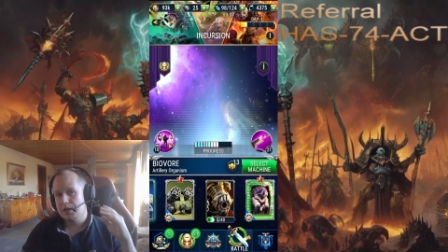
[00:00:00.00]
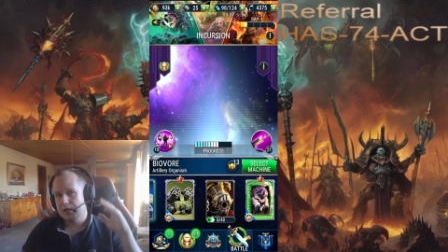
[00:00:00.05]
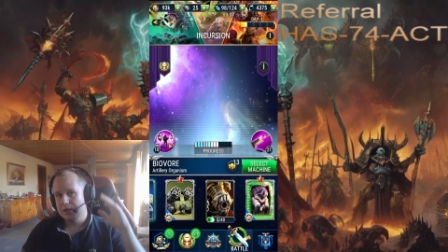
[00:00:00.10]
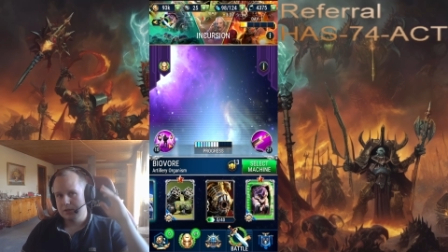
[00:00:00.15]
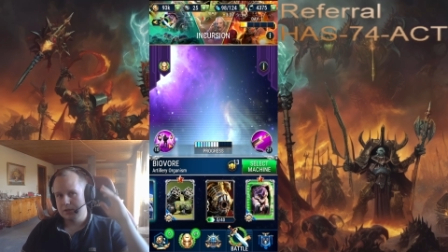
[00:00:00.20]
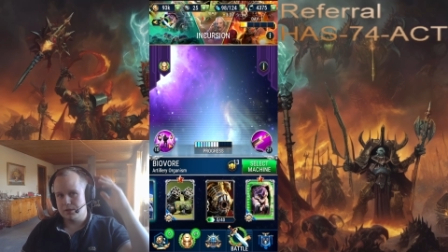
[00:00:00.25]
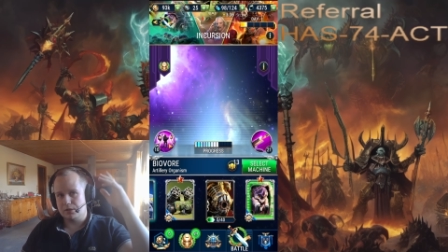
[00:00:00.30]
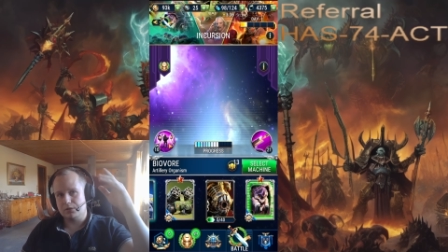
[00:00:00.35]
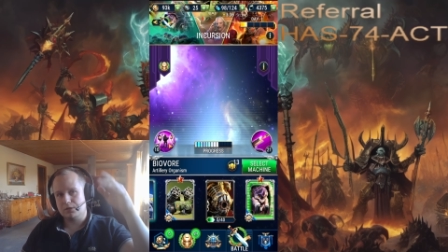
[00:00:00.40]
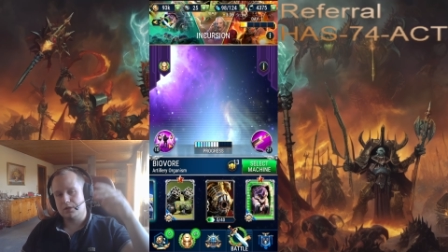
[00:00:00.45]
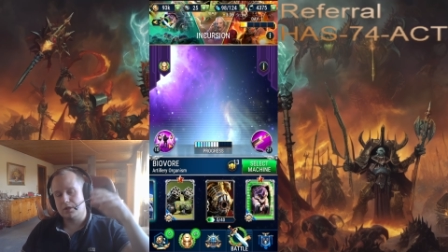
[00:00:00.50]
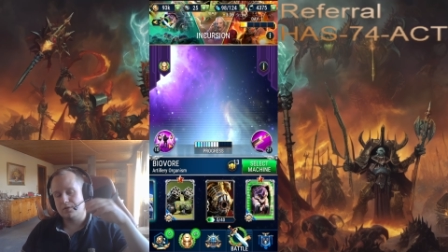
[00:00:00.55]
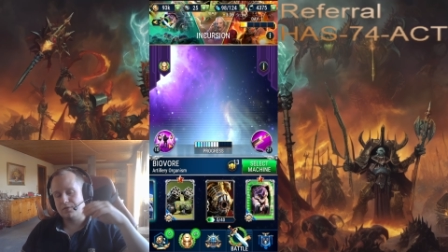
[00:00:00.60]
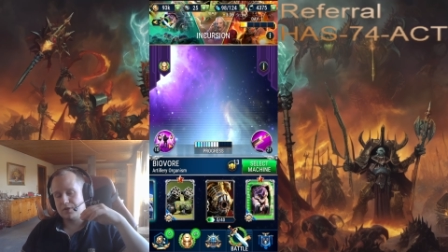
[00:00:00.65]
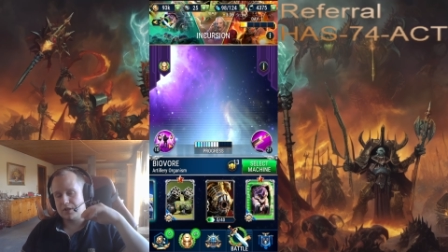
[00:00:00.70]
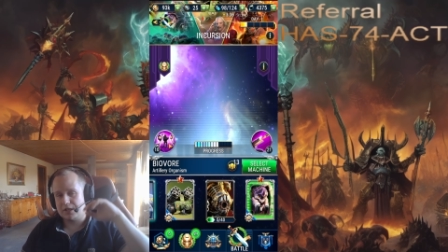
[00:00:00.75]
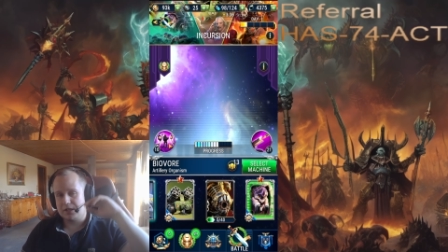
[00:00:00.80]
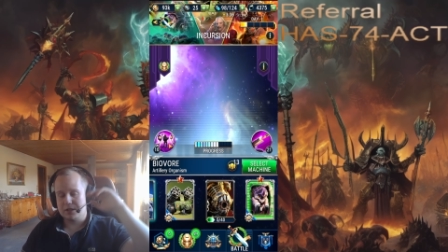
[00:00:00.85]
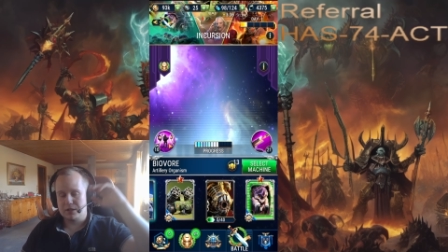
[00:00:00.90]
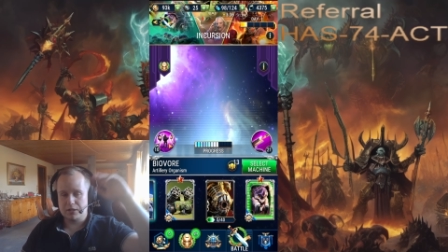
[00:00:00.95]
Then you can
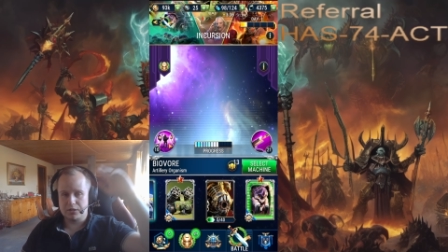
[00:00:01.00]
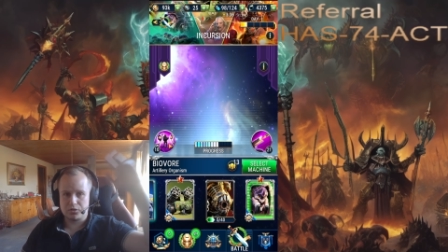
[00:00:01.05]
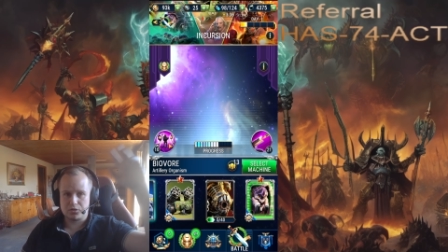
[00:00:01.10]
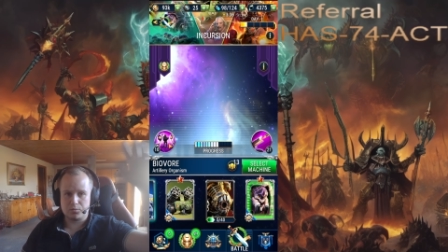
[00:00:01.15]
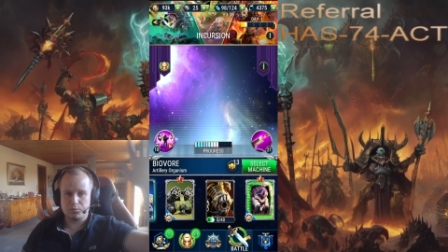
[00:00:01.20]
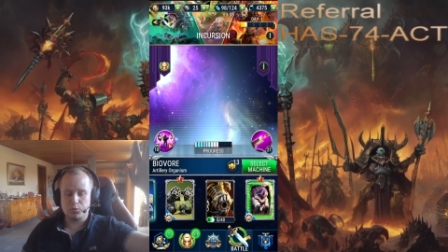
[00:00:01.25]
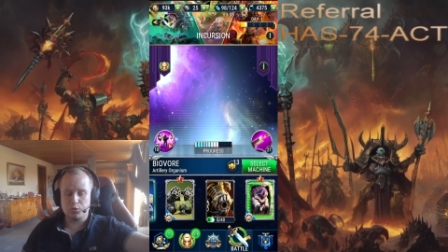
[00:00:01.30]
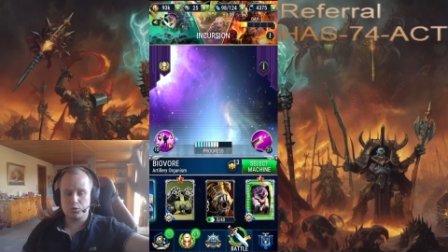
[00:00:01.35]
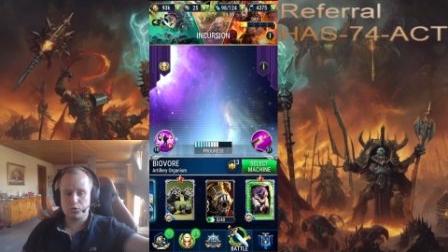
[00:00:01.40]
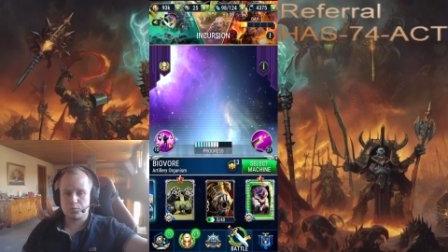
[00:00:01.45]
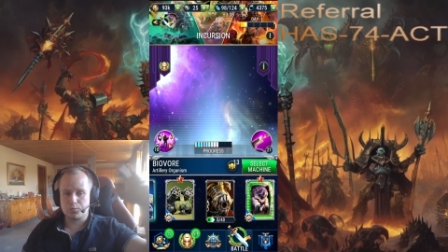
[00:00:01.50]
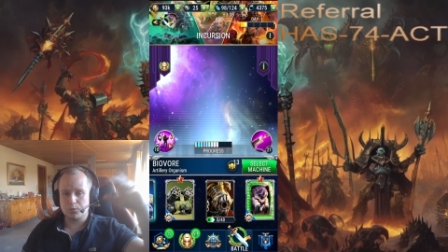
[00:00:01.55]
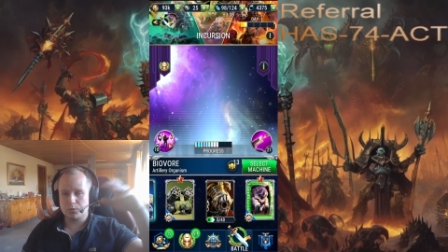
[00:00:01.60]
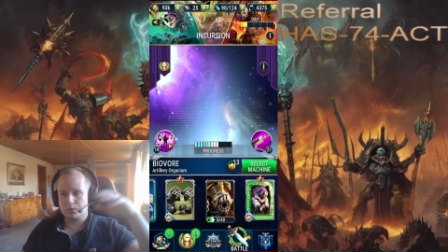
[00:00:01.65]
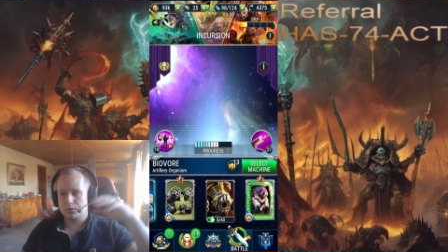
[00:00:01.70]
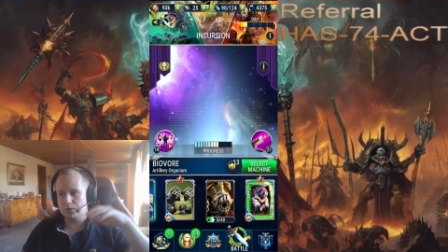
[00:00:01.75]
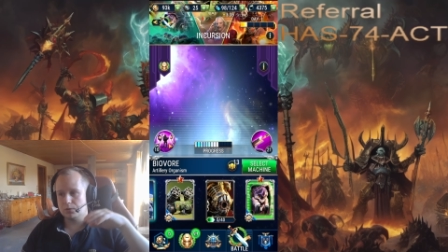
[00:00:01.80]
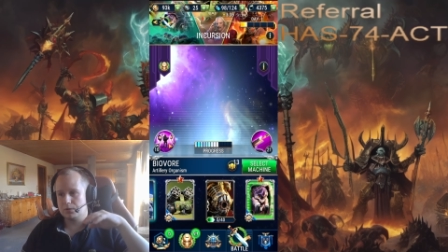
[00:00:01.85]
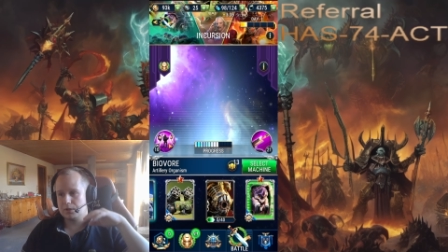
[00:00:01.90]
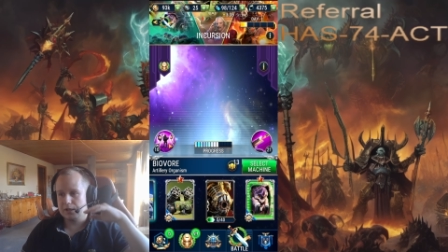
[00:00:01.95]
fire, then some units will
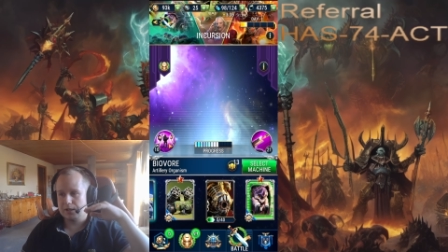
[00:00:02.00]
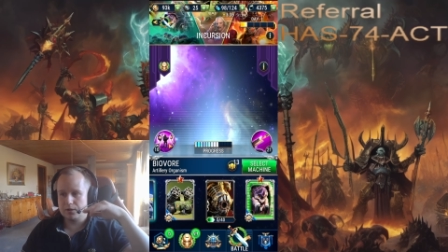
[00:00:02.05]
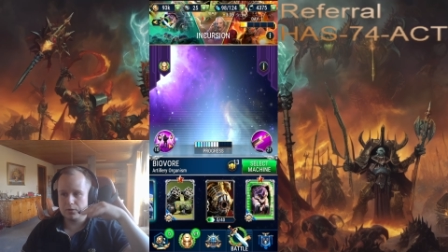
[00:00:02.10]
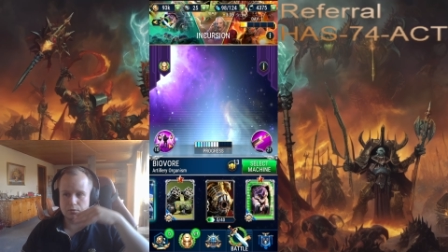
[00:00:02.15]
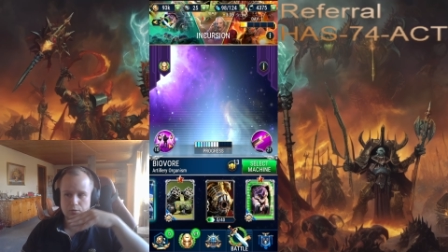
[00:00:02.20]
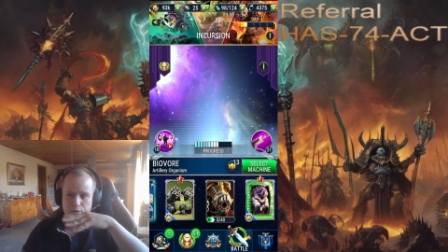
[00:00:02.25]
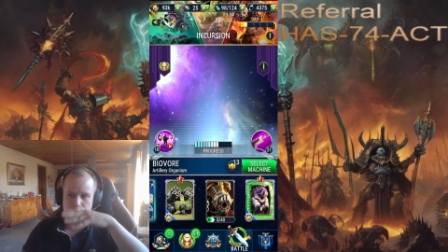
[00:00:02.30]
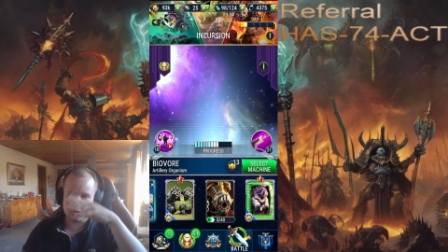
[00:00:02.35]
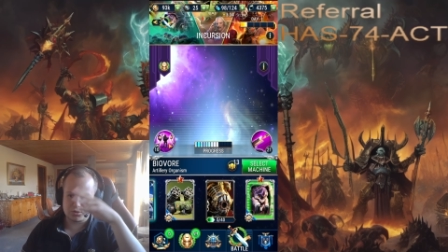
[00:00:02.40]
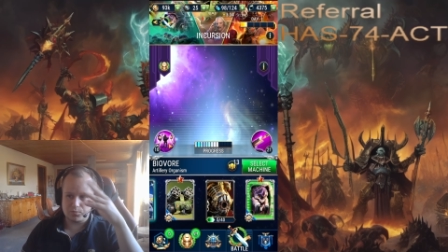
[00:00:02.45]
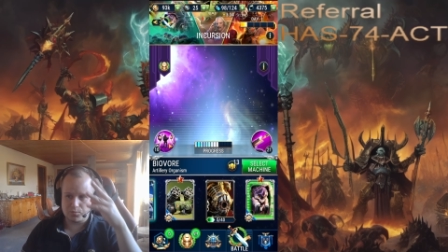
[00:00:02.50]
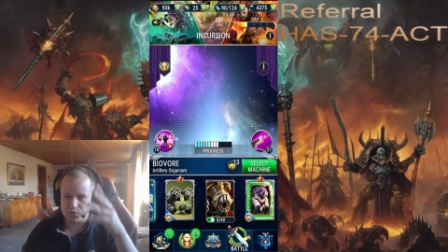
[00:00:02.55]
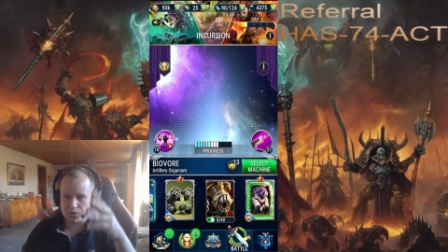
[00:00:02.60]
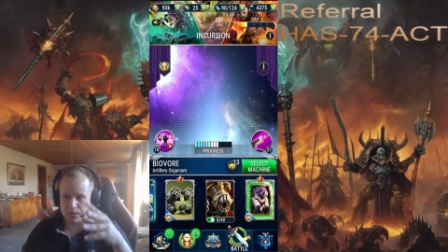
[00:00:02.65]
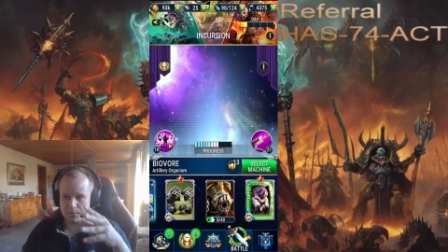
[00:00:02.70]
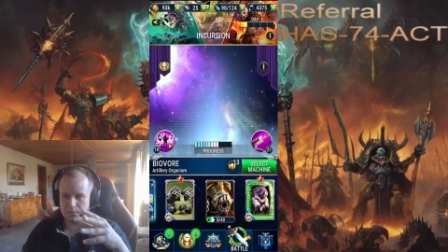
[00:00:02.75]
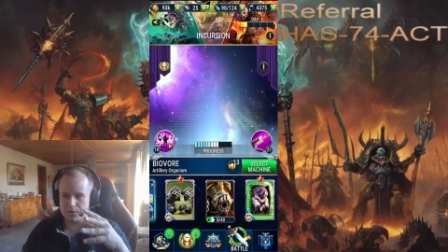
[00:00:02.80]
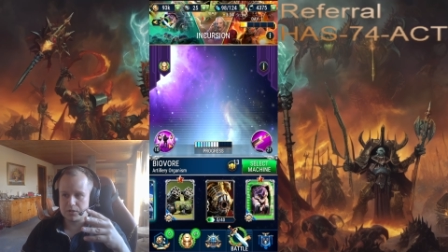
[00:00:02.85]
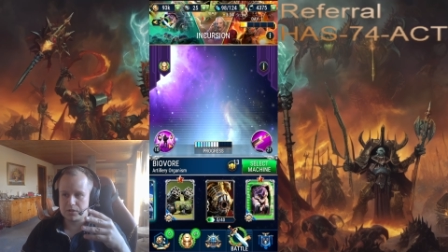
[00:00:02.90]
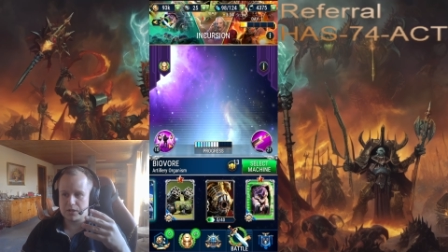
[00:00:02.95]
go there or some
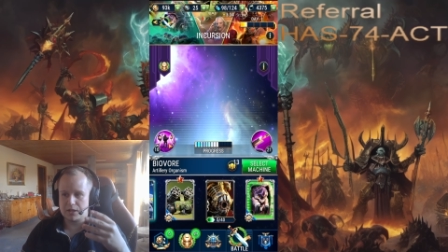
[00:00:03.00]
summons,